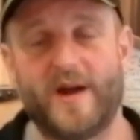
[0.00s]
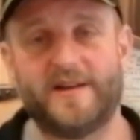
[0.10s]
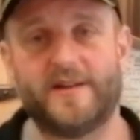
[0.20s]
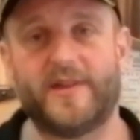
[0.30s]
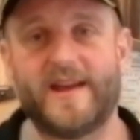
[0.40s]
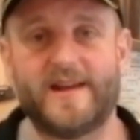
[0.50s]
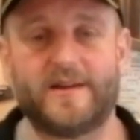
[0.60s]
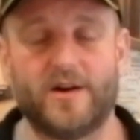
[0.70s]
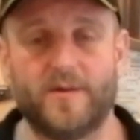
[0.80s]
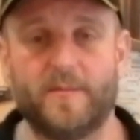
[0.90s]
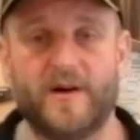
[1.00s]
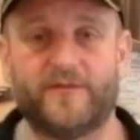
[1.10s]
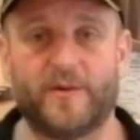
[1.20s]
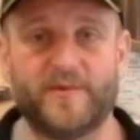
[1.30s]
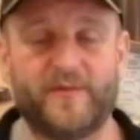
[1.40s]
when they
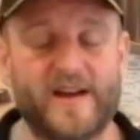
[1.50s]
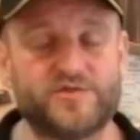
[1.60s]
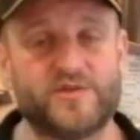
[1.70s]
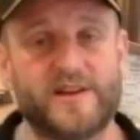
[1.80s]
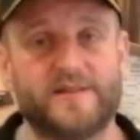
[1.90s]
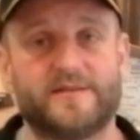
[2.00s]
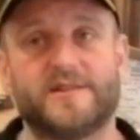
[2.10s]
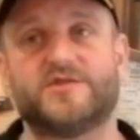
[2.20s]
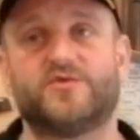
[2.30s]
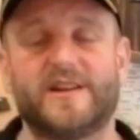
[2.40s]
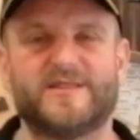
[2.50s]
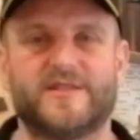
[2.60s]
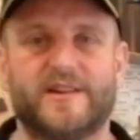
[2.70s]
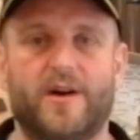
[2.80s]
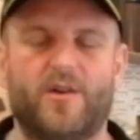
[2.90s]
come from the factory, the
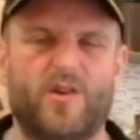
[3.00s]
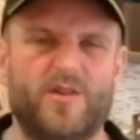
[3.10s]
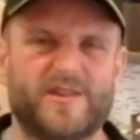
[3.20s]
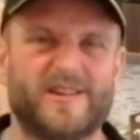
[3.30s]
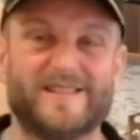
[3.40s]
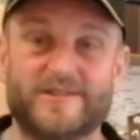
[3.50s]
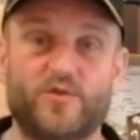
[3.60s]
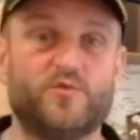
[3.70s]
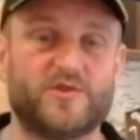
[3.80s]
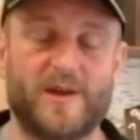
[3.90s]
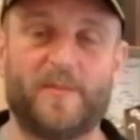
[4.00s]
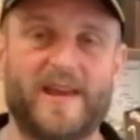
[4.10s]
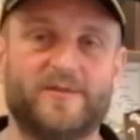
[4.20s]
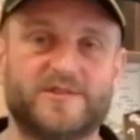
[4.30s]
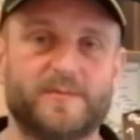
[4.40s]
strings that are on don't
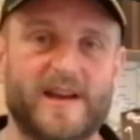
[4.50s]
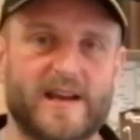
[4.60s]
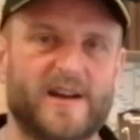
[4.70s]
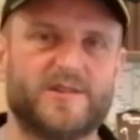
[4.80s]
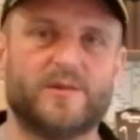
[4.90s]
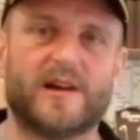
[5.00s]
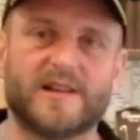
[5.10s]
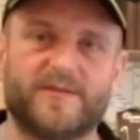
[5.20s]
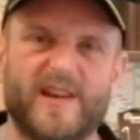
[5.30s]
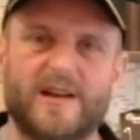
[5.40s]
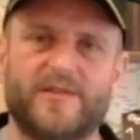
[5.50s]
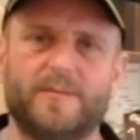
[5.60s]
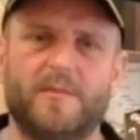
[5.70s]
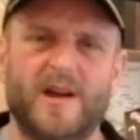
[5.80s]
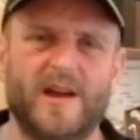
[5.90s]
appeal to me. I don't like the feel
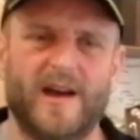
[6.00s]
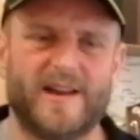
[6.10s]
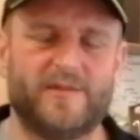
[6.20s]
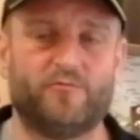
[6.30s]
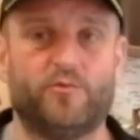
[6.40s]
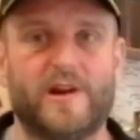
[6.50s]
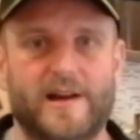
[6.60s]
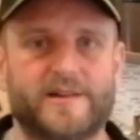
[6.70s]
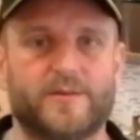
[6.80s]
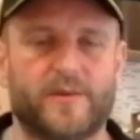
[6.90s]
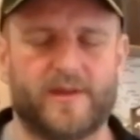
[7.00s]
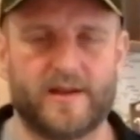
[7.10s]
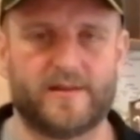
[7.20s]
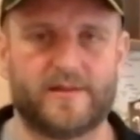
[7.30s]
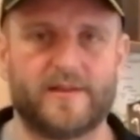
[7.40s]
of them, and I really don't
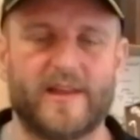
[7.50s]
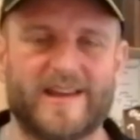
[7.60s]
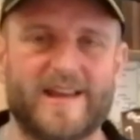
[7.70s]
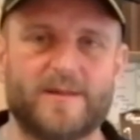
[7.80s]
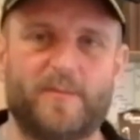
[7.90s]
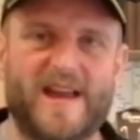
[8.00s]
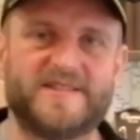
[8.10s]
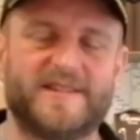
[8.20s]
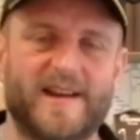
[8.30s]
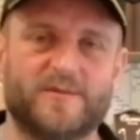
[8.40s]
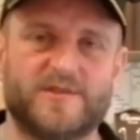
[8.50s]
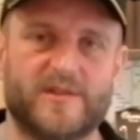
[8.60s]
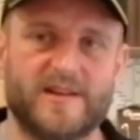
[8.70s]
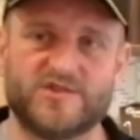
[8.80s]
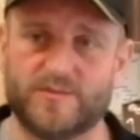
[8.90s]
think that they get the best
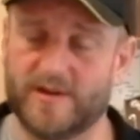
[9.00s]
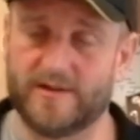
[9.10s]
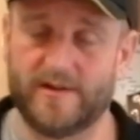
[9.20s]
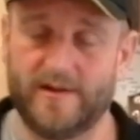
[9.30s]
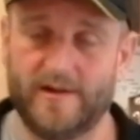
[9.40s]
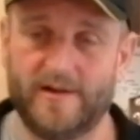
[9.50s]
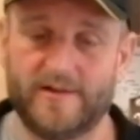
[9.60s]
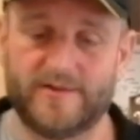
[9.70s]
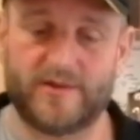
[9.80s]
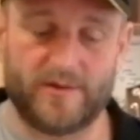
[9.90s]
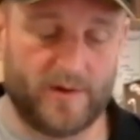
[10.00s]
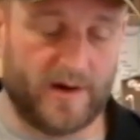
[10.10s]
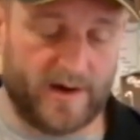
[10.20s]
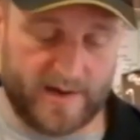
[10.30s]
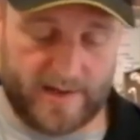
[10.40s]
out of the instrument.
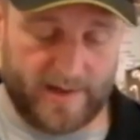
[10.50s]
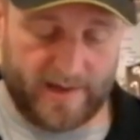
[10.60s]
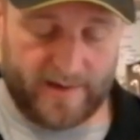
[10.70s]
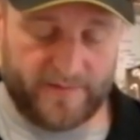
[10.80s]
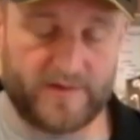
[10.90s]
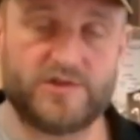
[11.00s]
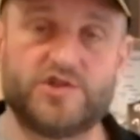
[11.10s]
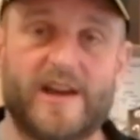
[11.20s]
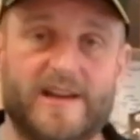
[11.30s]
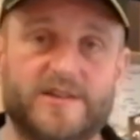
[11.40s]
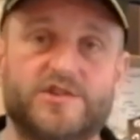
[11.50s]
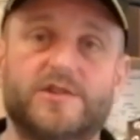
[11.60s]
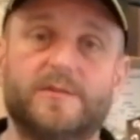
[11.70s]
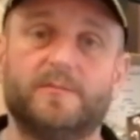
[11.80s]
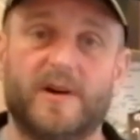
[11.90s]
So I have
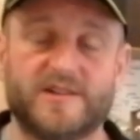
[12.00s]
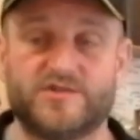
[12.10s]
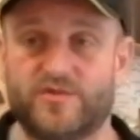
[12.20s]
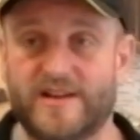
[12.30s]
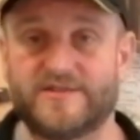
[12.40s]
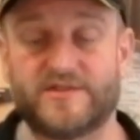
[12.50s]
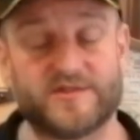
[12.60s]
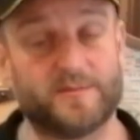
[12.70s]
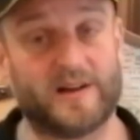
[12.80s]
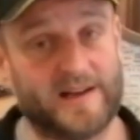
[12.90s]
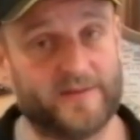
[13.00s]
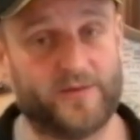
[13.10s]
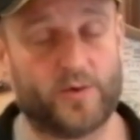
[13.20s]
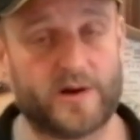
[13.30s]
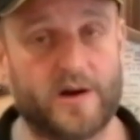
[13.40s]
changed my strings to some
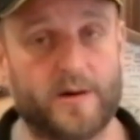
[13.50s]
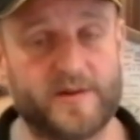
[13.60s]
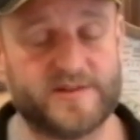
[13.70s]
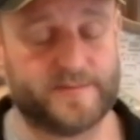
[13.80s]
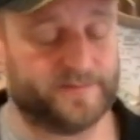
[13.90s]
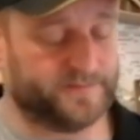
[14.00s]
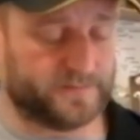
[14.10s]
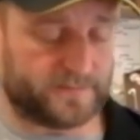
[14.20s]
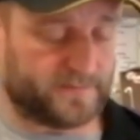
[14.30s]
clear fluorocarbons,